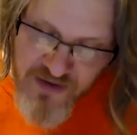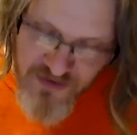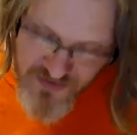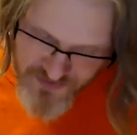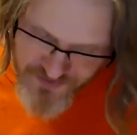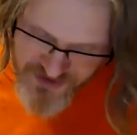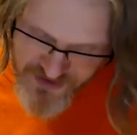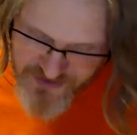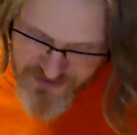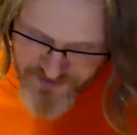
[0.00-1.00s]

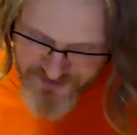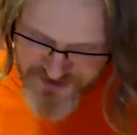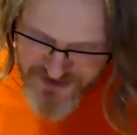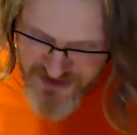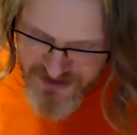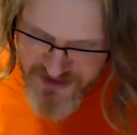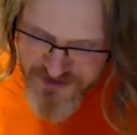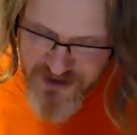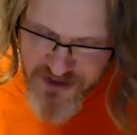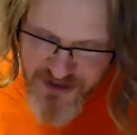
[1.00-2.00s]
Okay, the
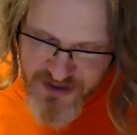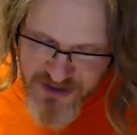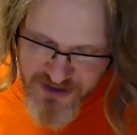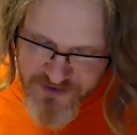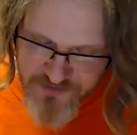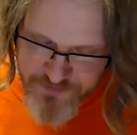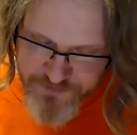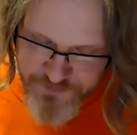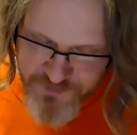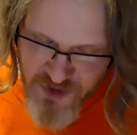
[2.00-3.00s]
Thesselhydra.
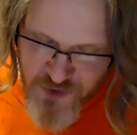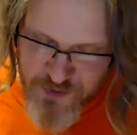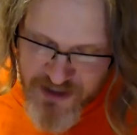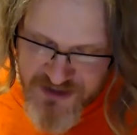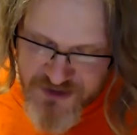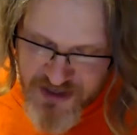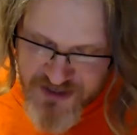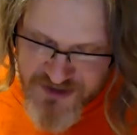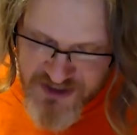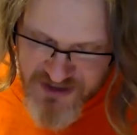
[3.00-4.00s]
Huge
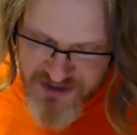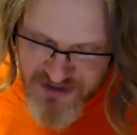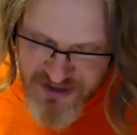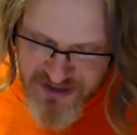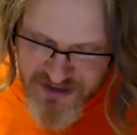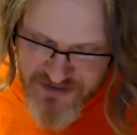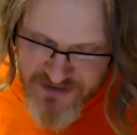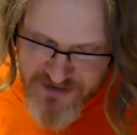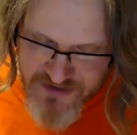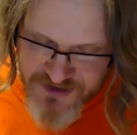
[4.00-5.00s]
monstrosity,
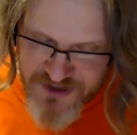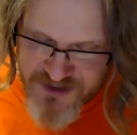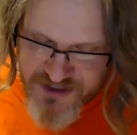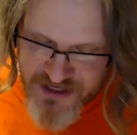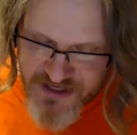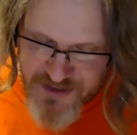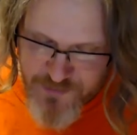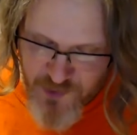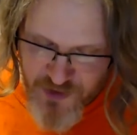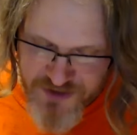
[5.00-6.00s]
unaligned, 69 hit
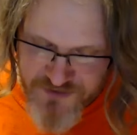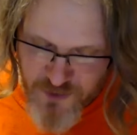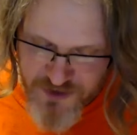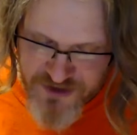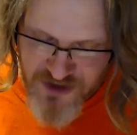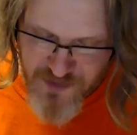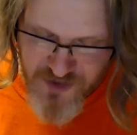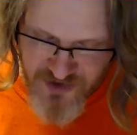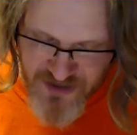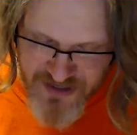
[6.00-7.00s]
points, 14
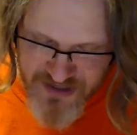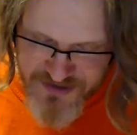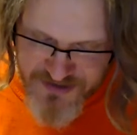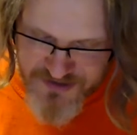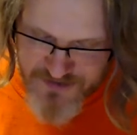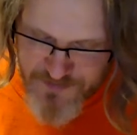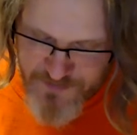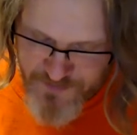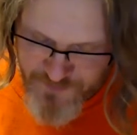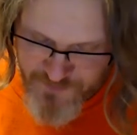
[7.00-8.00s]
armor class.
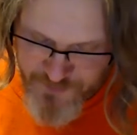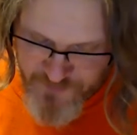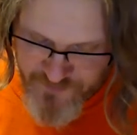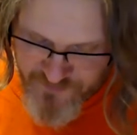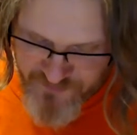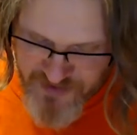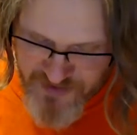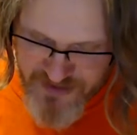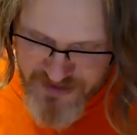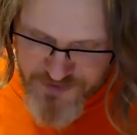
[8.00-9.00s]

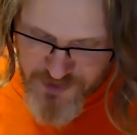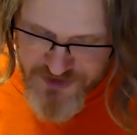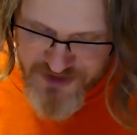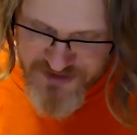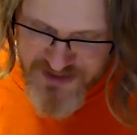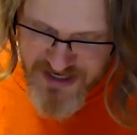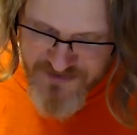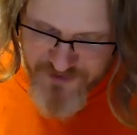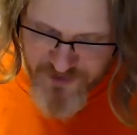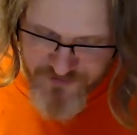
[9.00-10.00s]
It has multi-attack,
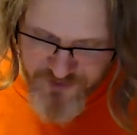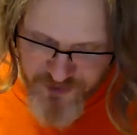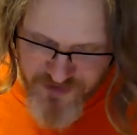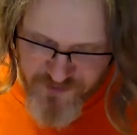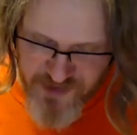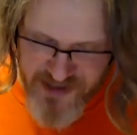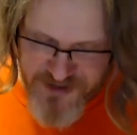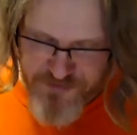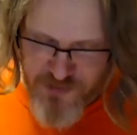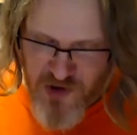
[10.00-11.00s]
flurry of
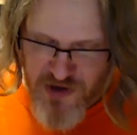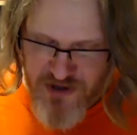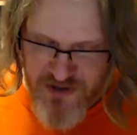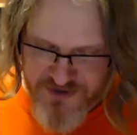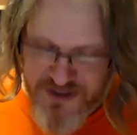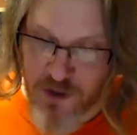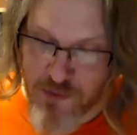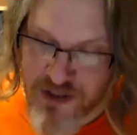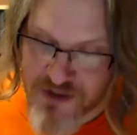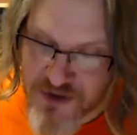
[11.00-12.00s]
bites, maw, tail
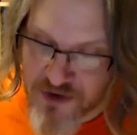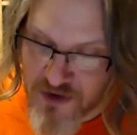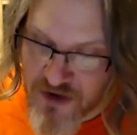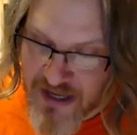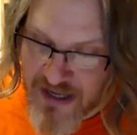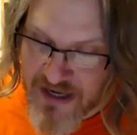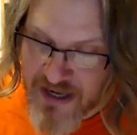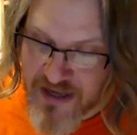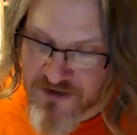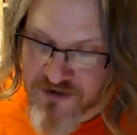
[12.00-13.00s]
pincer, and
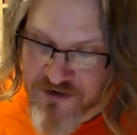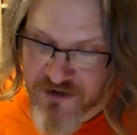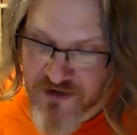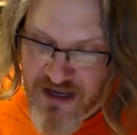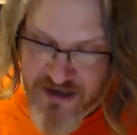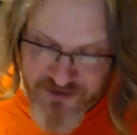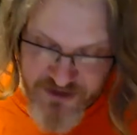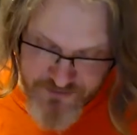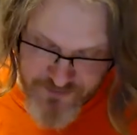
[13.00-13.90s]
acid saliva.